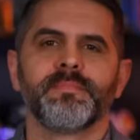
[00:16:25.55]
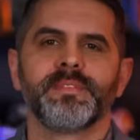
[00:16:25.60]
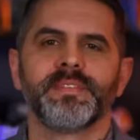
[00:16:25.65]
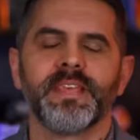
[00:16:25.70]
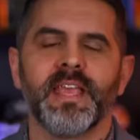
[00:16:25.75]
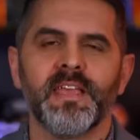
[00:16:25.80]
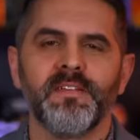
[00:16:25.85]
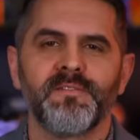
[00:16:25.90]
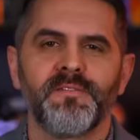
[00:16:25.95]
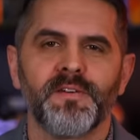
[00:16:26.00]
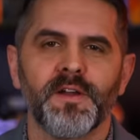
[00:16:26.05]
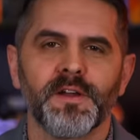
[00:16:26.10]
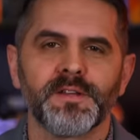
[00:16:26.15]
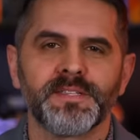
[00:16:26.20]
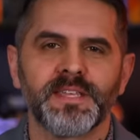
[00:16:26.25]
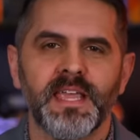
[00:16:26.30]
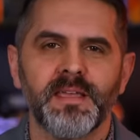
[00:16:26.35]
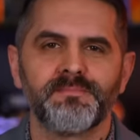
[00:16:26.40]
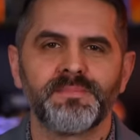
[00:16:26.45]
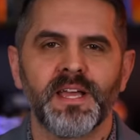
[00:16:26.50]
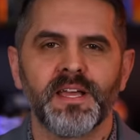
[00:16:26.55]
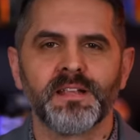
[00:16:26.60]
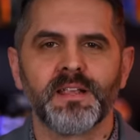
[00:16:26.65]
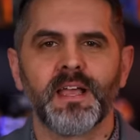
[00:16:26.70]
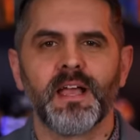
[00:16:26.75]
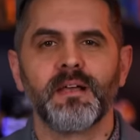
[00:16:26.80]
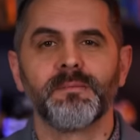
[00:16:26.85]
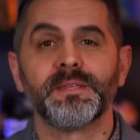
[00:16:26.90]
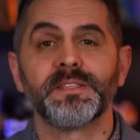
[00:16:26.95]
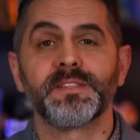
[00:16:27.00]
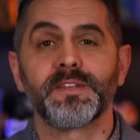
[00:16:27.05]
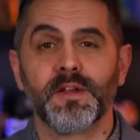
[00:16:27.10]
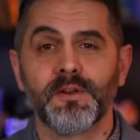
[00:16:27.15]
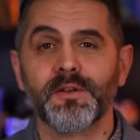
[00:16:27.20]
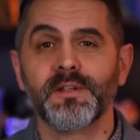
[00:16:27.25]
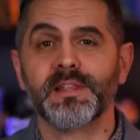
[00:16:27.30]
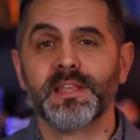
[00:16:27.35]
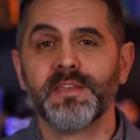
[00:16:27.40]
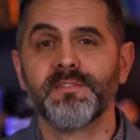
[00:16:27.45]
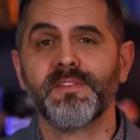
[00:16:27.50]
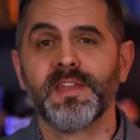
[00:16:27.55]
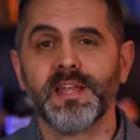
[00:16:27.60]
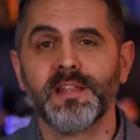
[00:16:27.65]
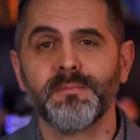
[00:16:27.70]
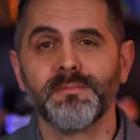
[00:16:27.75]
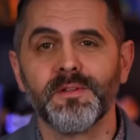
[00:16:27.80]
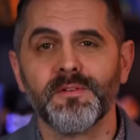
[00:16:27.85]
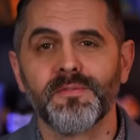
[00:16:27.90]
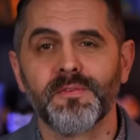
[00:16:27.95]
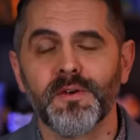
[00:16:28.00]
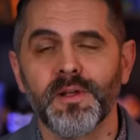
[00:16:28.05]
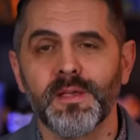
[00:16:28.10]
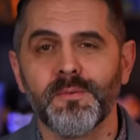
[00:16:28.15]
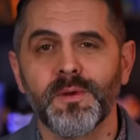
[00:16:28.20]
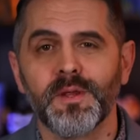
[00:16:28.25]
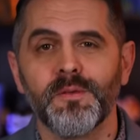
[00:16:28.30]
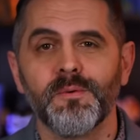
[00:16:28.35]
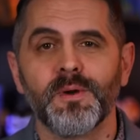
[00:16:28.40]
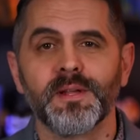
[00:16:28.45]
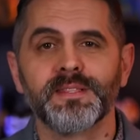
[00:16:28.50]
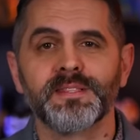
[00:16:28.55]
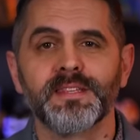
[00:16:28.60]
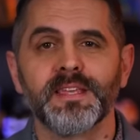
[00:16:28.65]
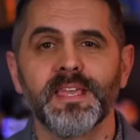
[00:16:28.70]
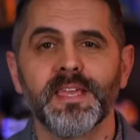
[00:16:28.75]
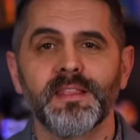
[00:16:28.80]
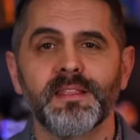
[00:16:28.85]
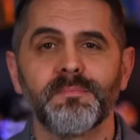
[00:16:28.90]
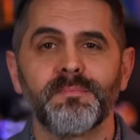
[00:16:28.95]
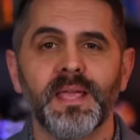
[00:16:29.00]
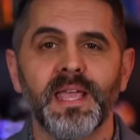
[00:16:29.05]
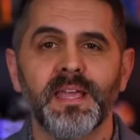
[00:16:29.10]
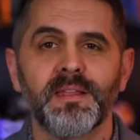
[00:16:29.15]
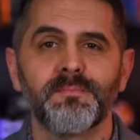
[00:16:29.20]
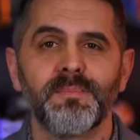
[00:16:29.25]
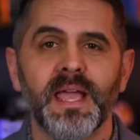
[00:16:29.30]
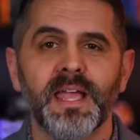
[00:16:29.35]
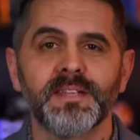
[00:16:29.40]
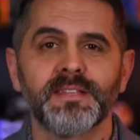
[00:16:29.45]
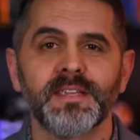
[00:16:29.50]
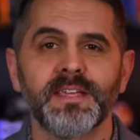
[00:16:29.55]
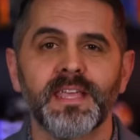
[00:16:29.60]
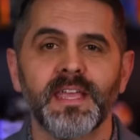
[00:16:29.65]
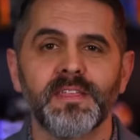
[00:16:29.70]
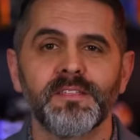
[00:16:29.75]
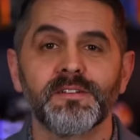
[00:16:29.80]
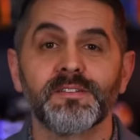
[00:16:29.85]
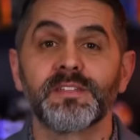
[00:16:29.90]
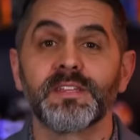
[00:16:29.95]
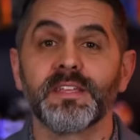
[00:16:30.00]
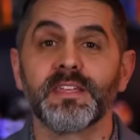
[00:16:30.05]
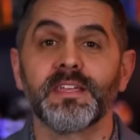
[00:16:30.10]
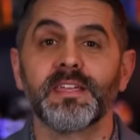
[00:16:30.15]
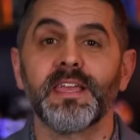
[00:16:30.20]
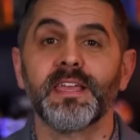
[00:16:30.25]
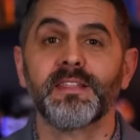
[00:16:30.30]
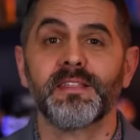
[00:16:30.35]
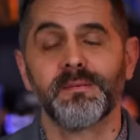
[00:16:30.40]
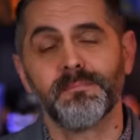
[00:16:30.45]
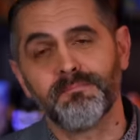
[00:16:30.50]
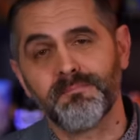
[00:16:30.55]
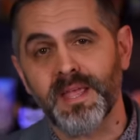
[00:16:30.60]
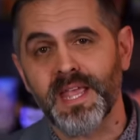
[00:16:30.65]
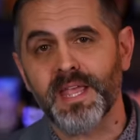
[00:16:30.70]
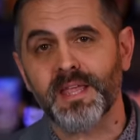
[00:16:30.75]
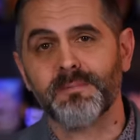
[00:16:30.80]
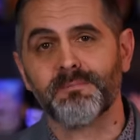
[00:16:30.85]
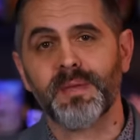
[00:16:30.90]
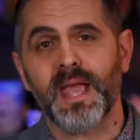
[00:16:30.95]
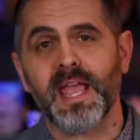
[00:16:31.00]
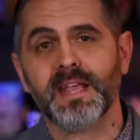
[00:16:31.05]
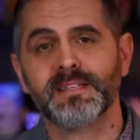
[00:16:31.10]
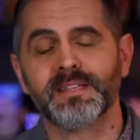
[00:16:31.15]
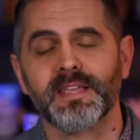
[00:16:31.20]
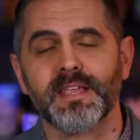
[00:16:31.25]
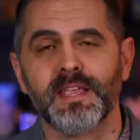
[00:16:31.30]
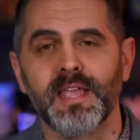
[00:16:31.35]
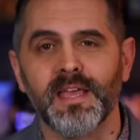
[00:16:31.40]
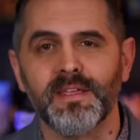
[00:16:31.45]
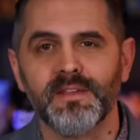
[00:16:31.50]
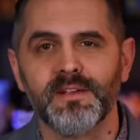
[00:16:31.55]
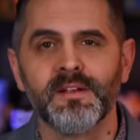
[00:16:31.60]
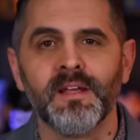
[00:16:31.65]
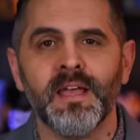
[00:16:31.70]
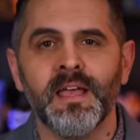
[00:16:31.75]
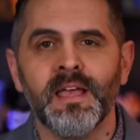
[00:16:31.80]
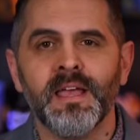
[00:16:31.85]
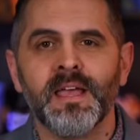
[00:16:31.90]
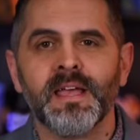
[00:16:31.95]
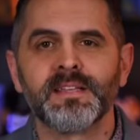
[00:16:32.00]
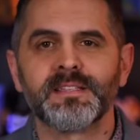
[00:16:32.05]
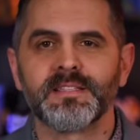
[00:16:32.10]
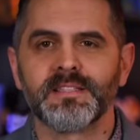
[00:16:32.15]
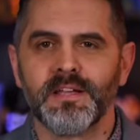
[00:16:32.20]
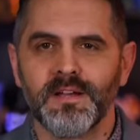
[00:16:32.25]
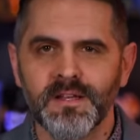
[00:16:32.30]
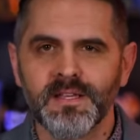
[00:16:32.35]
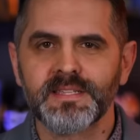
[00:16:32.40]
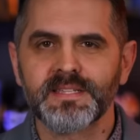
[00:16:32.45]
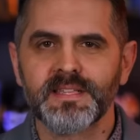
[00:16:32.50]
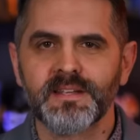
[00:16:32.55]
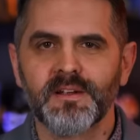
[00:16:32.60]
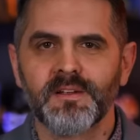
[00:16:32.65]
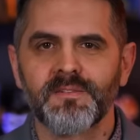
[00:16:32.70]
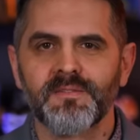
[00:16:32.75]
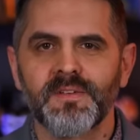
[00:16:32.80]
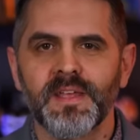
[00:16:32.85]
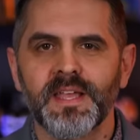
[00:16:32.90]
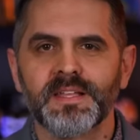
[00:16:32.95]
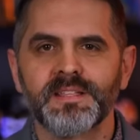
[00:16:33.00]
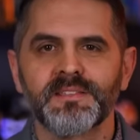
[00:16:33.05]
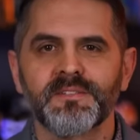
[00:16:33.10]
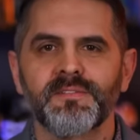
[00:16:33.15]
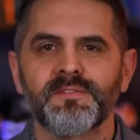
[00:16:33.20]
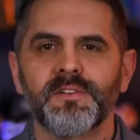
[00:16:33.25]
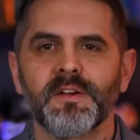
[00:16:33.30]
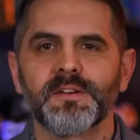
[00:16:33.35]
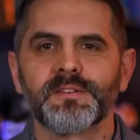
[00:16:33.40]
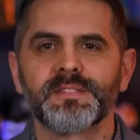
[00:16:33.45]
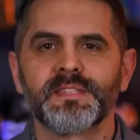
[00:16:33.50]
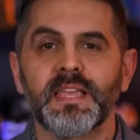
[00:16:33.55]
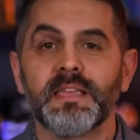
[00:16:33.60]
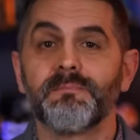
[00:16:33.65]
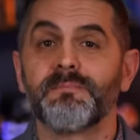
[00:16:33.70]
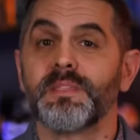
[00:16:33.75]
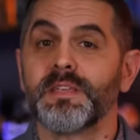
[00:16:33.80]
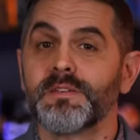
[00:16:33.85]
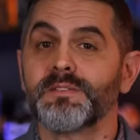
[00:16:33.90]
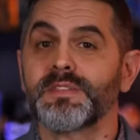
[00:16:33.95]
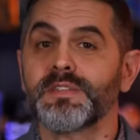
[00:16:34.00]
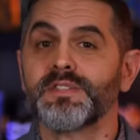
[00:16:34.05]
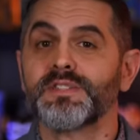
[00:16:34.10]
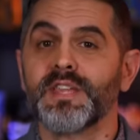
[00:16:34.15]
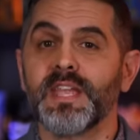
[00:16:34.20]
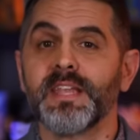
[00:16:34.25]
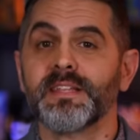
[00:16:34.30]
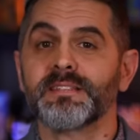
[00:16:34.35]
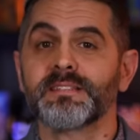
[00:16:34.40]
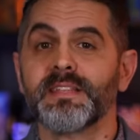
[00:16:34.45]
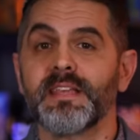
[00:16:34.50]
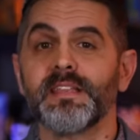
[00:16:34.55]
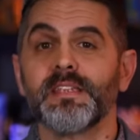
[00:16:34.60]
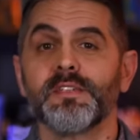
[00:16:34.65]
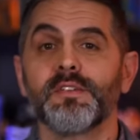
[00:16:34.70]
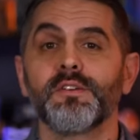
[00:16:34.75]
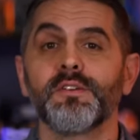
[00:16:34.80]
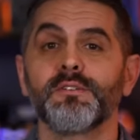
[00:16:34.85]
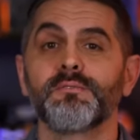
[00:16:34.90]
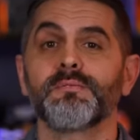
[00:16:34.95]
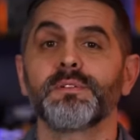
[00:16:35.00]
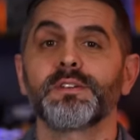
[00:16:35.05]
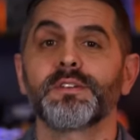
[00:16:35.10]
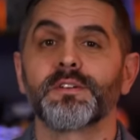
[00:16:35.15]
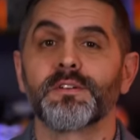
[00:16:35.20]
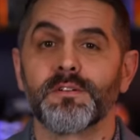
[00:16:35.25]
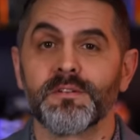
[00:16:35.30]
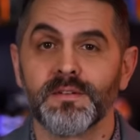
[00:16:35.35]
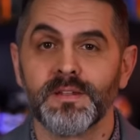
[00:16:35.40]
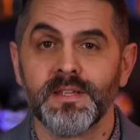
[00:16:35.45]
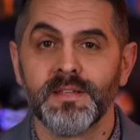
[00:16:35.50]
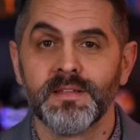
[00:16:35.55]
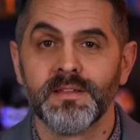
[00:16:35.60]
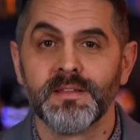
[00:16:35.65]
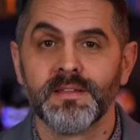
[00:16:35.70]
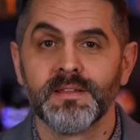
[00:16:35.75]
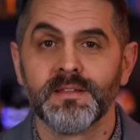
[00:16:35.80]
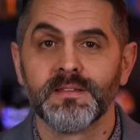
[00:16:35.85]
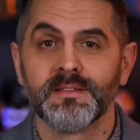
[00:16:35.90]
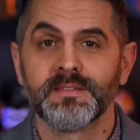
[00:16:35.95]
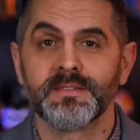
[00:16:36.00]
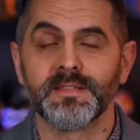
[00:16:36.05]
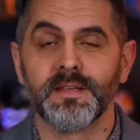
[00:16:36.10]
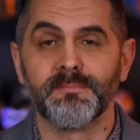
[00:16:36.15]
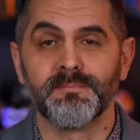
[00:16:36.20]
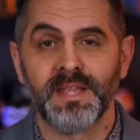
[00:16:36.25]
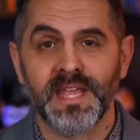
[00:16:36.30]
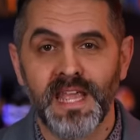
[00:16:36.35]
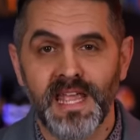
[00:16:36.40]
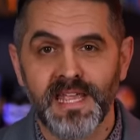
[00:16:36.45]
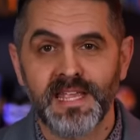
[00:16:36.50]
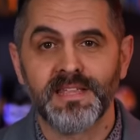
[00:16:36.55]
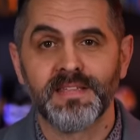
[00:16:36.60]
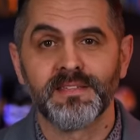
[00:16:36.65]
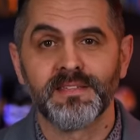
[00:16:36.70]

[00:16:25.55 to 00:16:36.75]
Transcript: Save Farscape dot com is currently available for anyone who wants to get the band back together to get the band back together. As long as there are fans of Farscape, there's a chance that it could return someday.